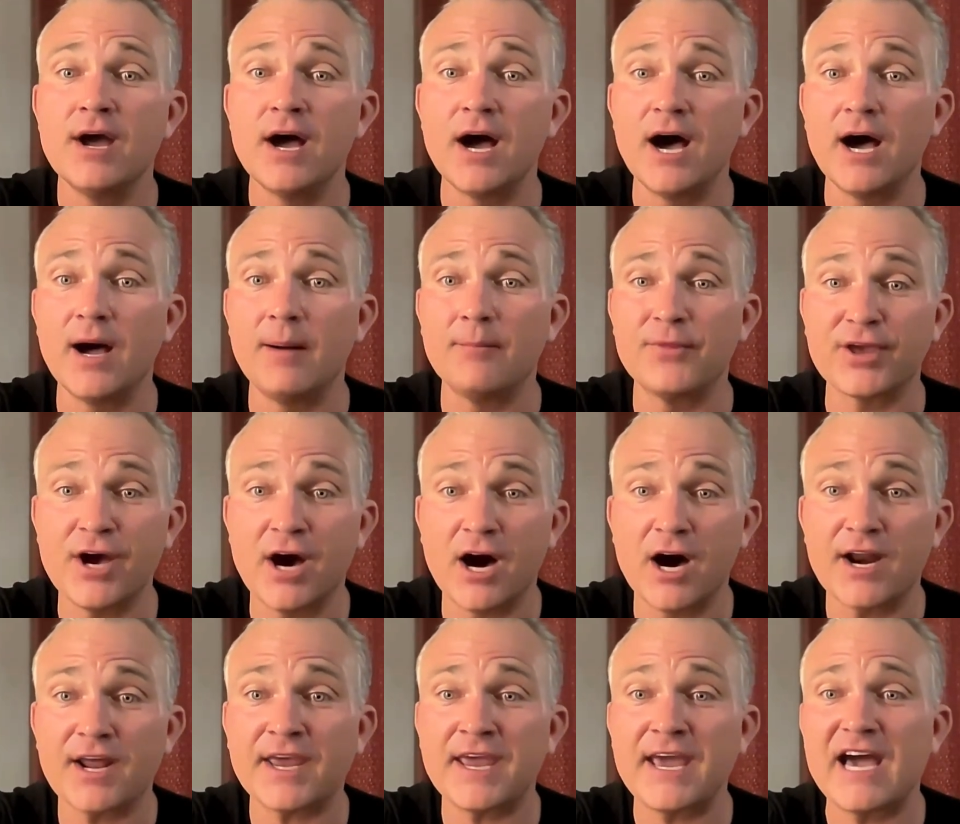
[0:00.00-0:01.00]
Um, the
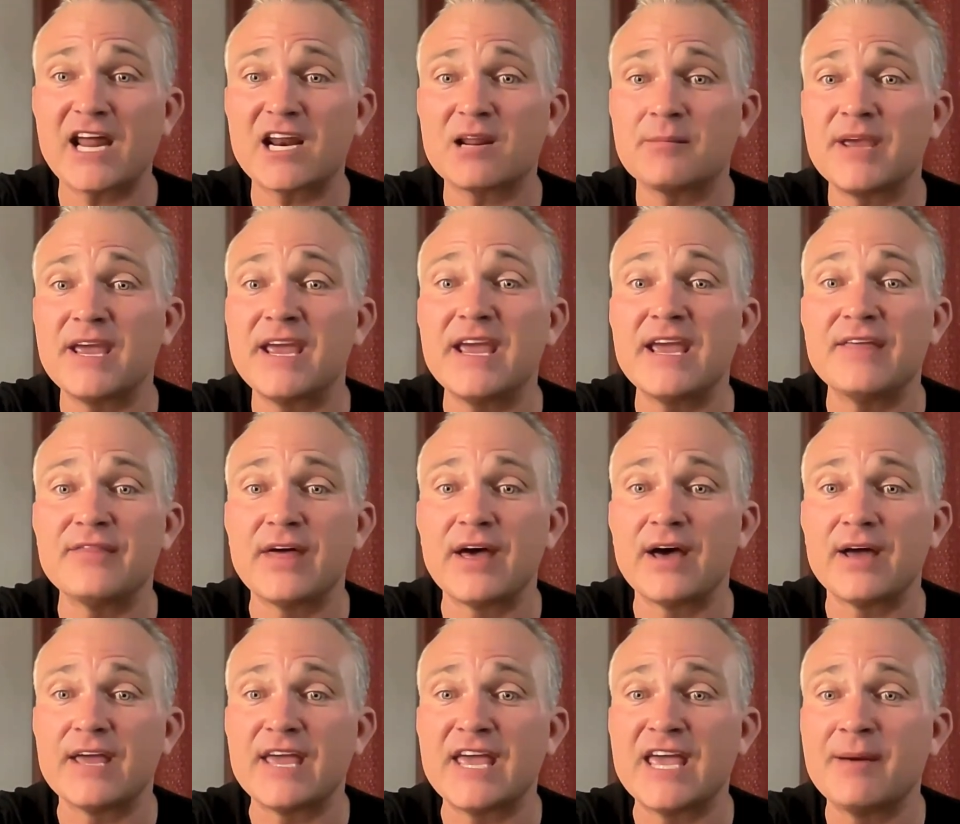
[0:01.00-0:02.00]
Khan Academy,
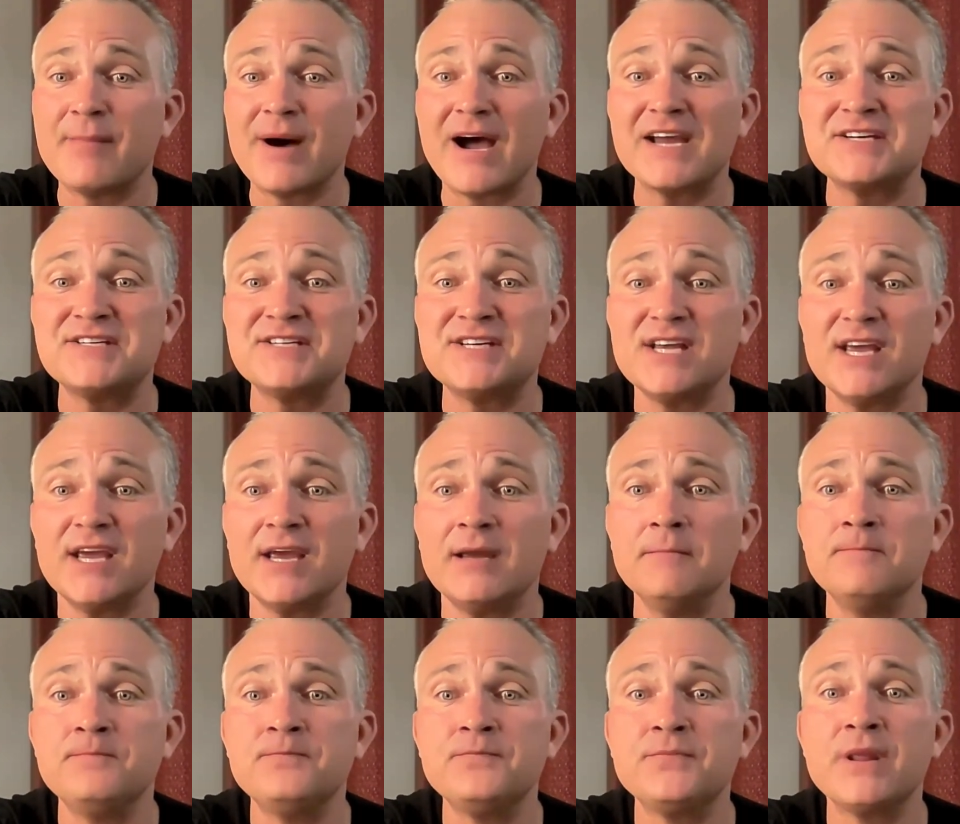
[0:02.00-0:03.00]
the M I T.